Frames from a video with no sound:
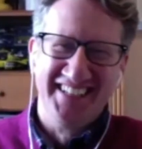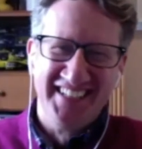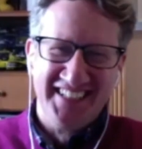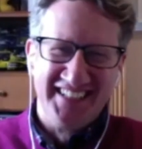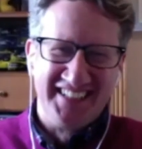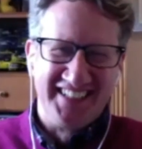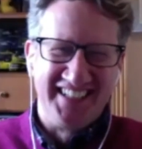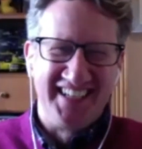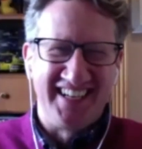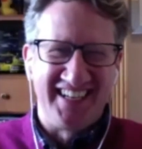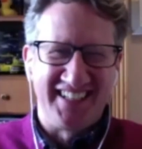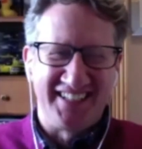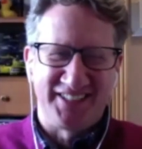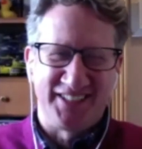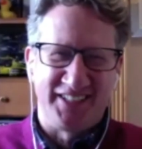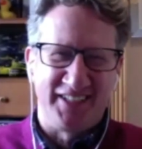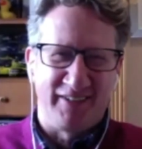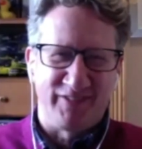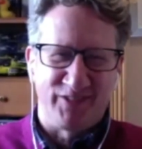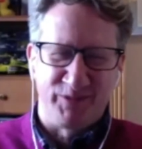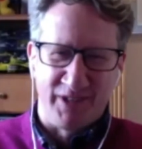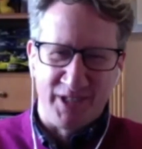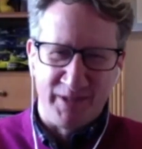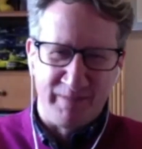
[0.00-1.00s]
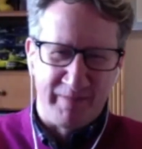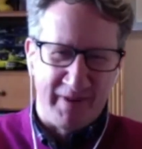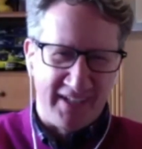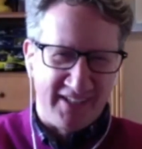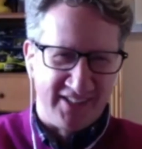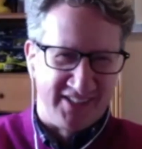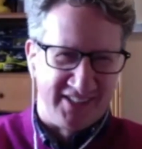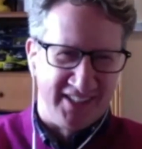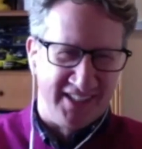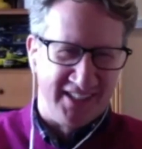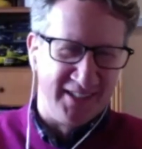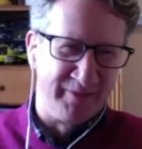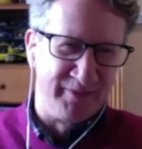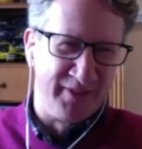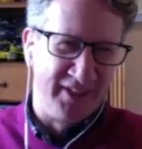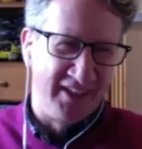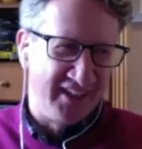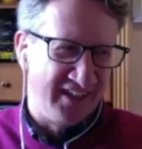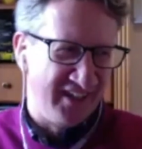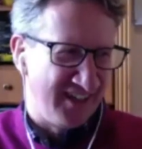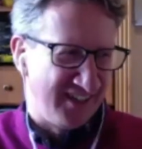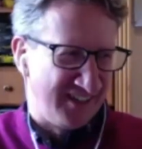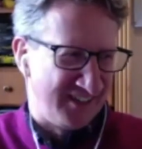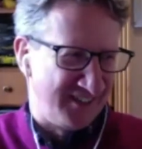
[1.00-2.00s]
yeah, you have to wear a badge saying I'm really
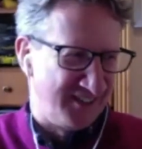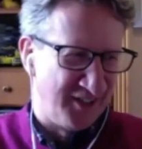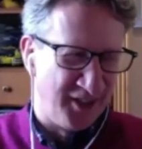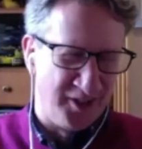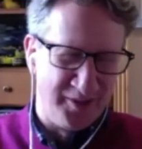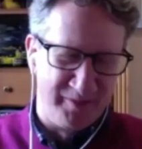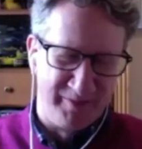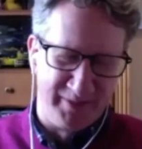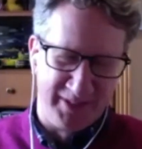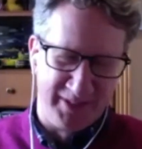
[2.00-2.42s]
nice. Don't be.